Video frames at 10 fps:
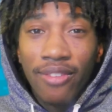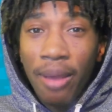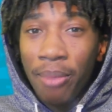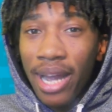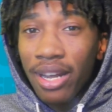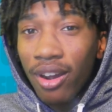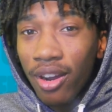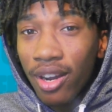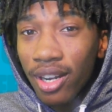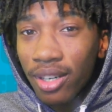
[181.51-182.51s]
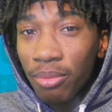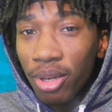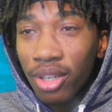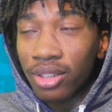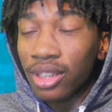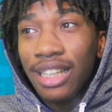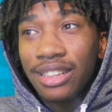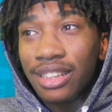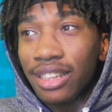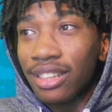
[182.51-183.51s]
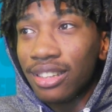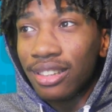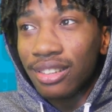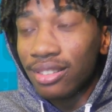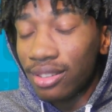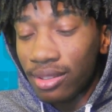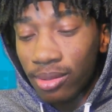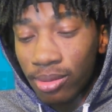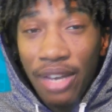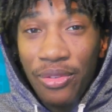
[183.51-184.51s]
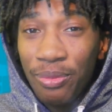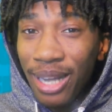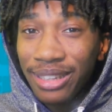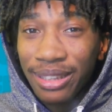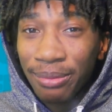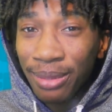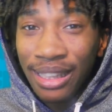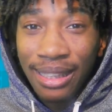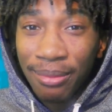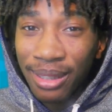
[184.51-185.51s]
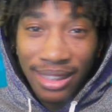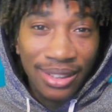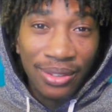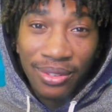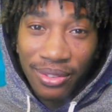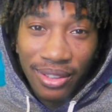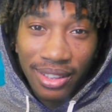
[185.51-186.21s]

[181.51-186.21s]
if I bite it hard, pause, that shit. Now, if you bite to the bleed, bro, it's over for